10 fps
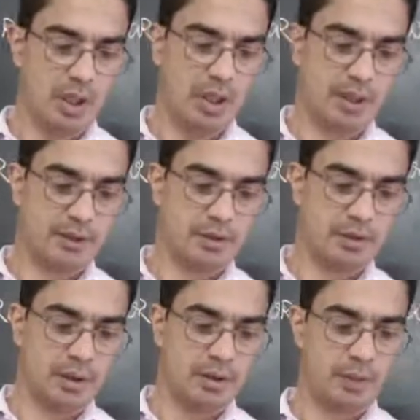
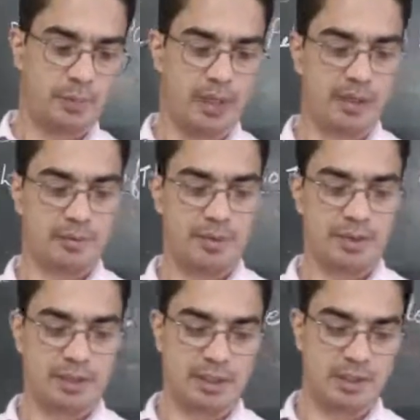And the
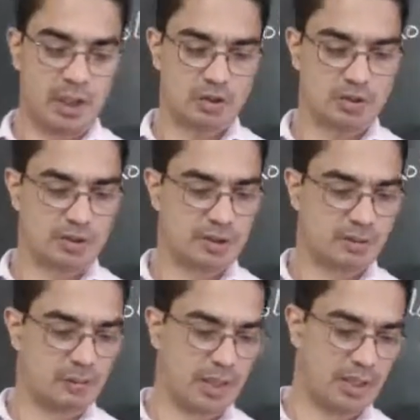Parliament in our system